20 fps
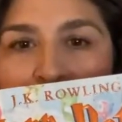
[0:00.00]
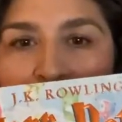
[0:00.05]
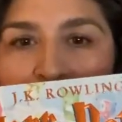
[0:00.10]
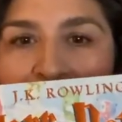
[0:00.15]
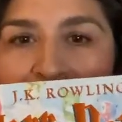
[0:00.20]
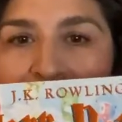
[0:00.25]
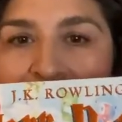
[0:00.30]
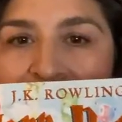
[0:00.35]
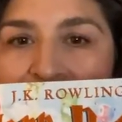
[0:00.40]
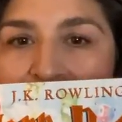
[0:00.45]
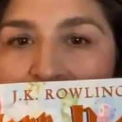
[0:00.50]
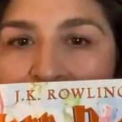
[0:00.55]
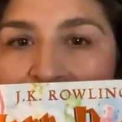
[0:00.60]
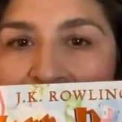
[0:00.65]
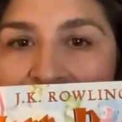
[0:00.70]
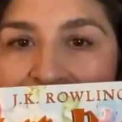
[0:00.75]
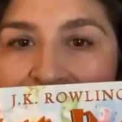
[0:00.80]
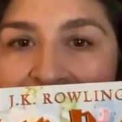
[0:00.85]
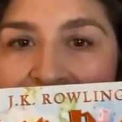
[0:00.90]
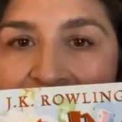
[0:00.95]
books. So
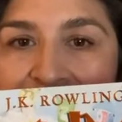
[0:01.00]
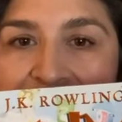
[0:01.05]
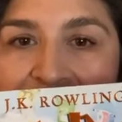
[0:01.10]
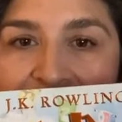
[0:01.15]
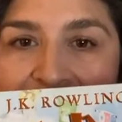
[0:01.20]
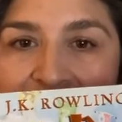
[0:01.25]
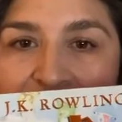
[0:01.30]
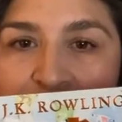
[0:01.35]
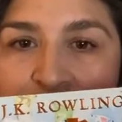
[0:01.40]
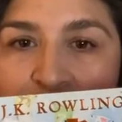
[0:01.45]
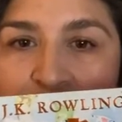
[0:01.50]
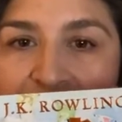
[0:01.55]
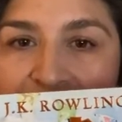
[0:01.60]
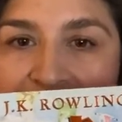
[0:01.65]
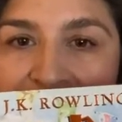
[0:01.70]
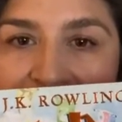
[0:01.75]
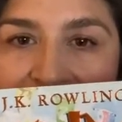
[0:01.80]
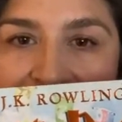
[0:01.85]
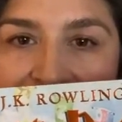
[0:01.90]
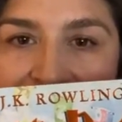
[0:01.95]
this is another really
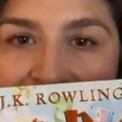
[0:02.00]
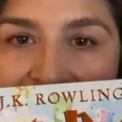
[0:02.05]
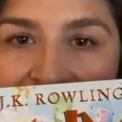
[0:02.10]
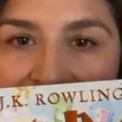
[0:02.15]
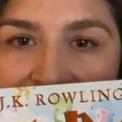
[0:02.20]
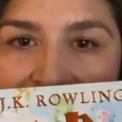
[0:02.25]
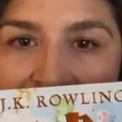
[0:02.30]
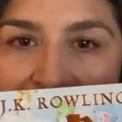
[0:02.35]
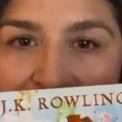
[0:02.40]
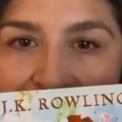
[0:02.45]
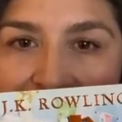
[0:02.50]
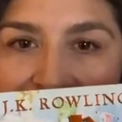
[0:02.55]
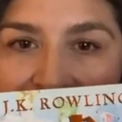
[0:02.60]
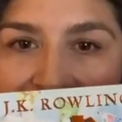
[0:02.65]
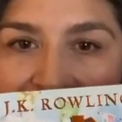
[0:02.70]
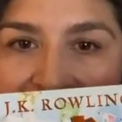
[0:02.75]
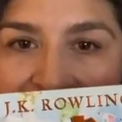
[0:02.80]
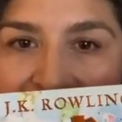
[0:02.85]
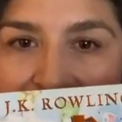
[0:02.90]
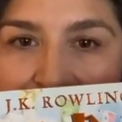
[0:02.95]
nice illustrated
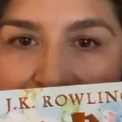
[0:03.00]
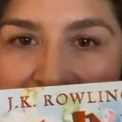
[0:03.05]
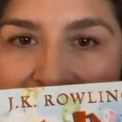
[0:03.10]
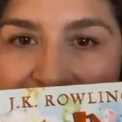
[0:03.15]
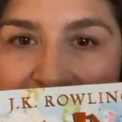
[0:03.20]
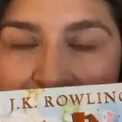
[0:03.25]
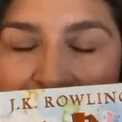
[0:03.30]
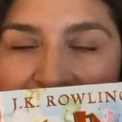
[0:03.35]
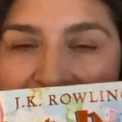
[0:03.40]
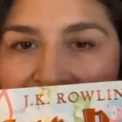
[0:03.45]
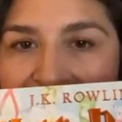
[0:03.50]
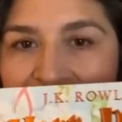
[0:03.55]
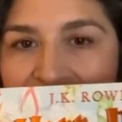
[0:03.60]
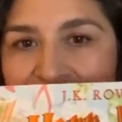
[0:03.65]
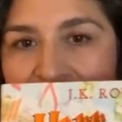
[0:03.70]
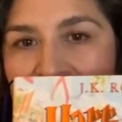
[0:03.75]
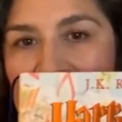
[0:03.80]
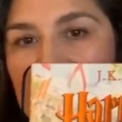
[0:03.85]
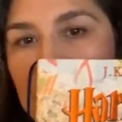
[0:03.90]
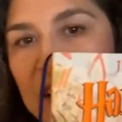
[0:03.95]
set of books that we have
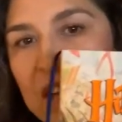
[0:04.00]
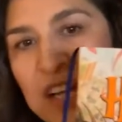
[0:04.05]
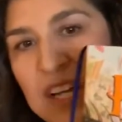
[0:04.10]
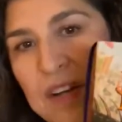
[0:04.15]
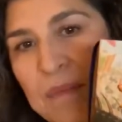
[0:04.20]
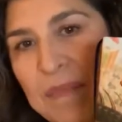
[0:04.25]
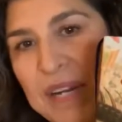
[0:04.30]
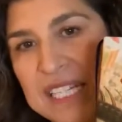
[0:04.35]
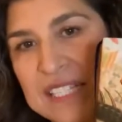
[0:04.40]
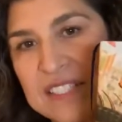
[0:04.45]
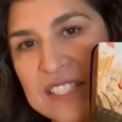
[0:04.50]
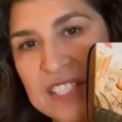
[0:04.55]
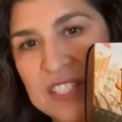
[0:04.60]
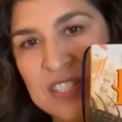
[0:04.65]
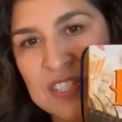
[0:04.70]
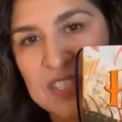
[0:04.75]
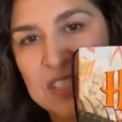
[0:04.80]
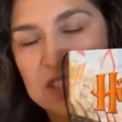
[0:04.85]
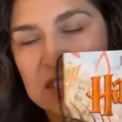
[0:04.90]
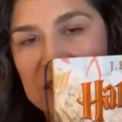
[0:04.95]
that my
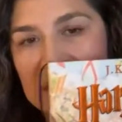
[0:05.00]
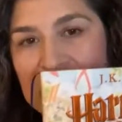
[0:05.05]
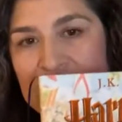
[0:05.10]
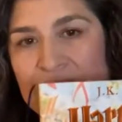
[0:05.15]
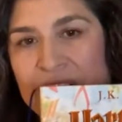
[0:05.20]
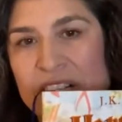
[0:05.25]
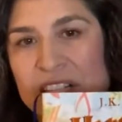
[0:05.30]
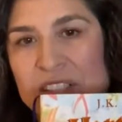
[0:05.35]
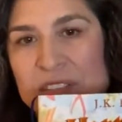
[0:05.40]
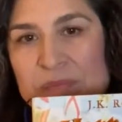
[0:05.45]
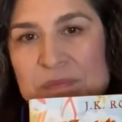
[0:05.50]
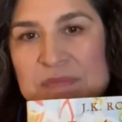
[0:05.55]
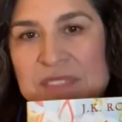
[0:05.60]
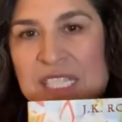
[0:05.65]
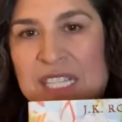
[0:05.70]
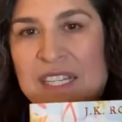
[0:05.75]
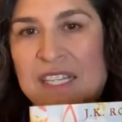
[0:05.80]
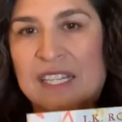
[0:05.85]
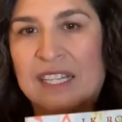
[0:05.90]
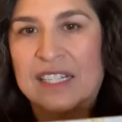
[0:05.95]
sister um,
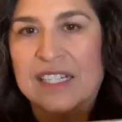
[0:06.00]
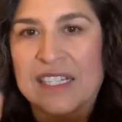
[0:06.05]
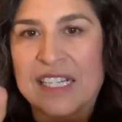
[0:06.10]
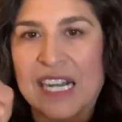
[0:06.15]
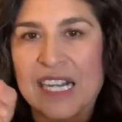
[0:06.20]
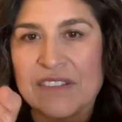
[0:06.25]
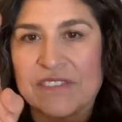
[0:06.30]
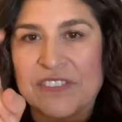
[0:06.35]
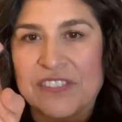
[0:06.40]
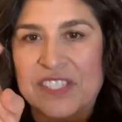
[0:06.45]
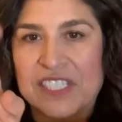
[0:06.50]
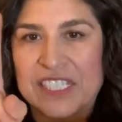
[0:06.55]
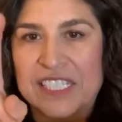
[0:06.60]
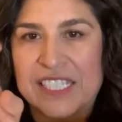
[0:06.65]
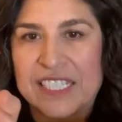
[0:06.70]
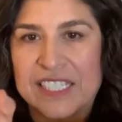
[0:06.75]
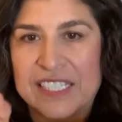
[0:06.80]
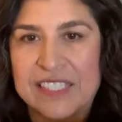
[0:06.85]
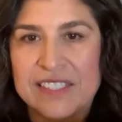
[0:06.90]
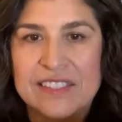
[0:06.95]
got for the
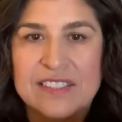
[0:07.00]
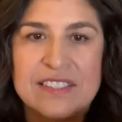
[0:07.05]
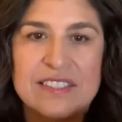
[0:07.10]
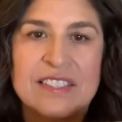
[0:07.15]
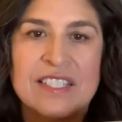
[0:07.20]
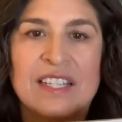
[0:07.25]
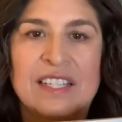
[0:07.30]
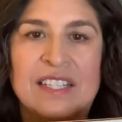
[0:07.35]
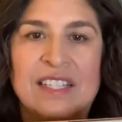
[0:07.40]
kids.